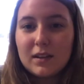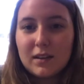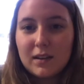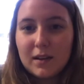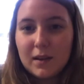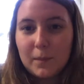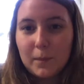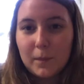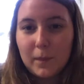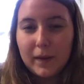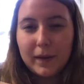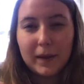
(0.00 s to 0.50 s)

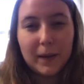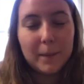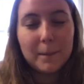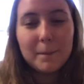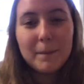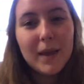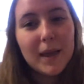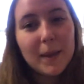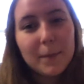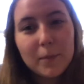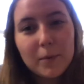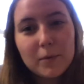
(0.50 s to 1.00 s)
like a
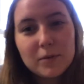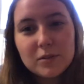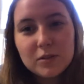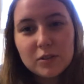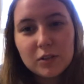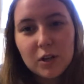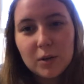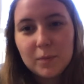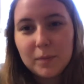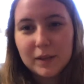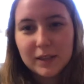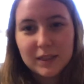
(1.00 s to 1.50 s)
maple
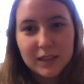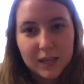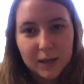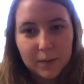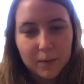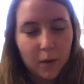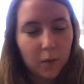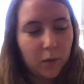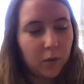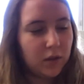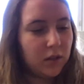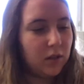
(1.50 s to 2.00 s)
syrup like think
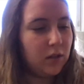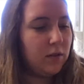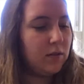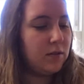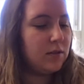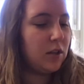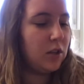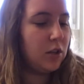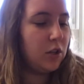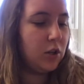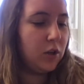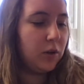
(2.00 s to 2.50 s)
about what you use
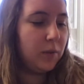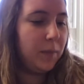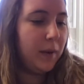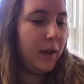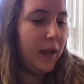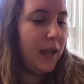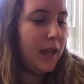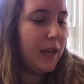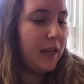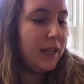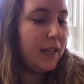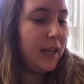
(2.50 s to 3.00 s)
on your
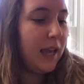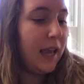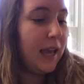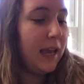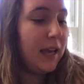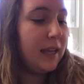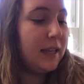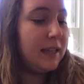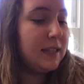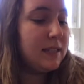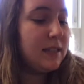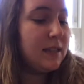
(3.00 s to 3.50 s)

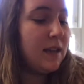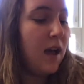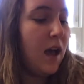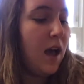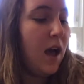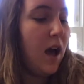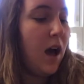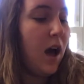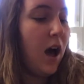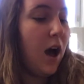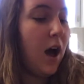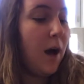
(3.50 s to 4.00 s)
pancakes
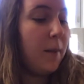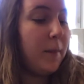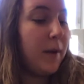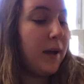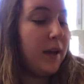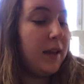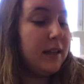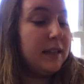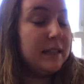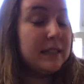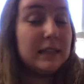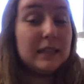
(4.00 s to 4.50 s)
um,
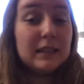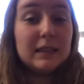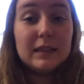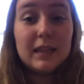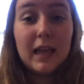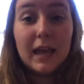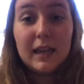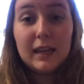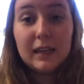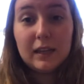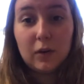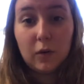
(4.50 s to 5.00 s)
it's
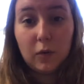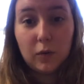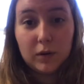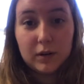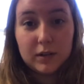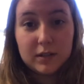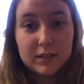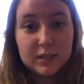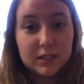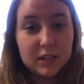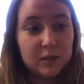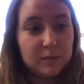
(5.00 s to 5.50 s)
light
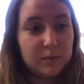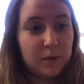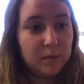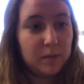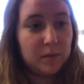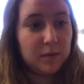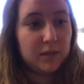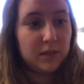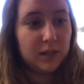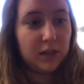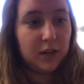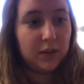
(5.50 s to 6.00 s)
corn syrup I'm
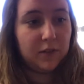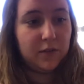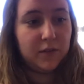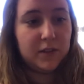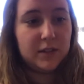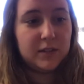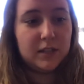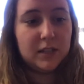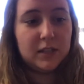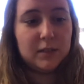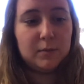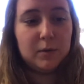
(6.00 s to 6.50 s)
using here for
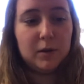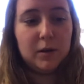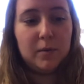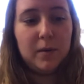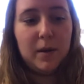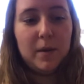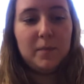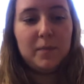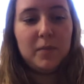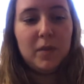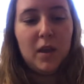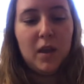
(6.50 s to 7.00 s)
this
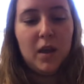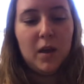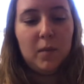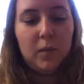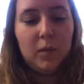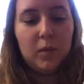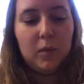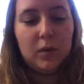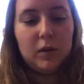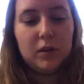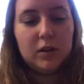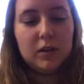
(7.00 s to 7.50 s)
experiment
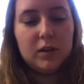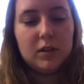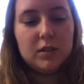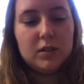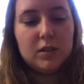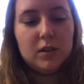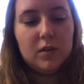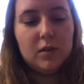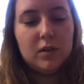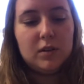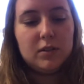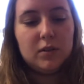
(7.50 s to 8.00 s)
what you're going to
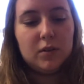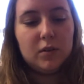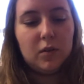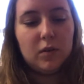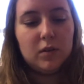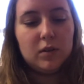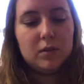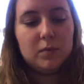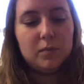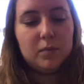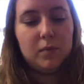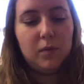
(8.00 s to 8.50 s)
do is you're
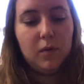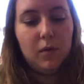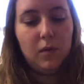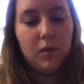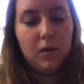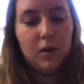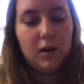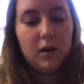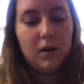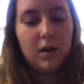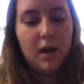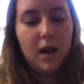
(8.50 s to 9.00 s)
going to
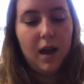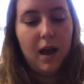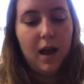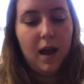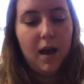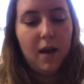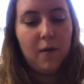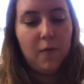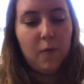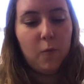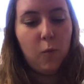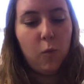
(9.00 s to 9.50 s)
pour uh,
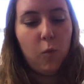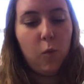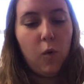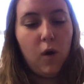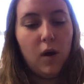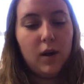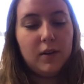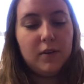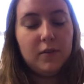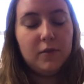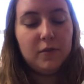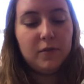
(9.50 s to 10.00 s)

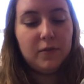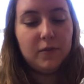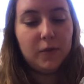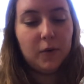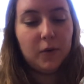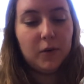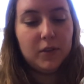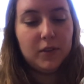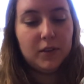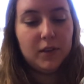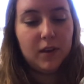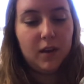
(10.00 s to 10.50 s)
one
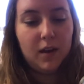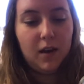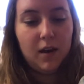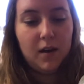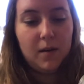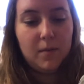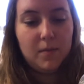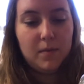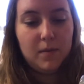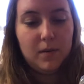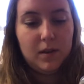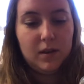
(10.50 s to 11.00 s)
fourth
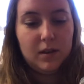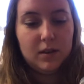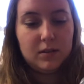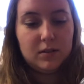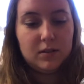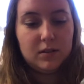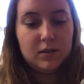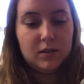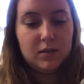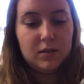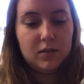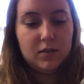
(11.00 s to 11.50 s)
cup
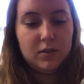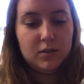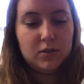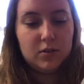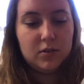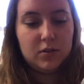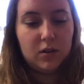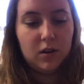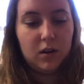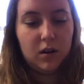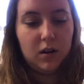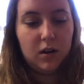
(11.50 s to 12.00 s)
into your
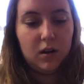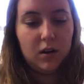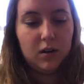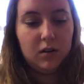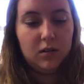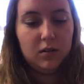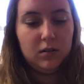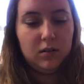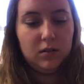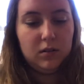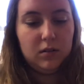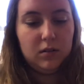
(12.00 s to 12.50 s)
jar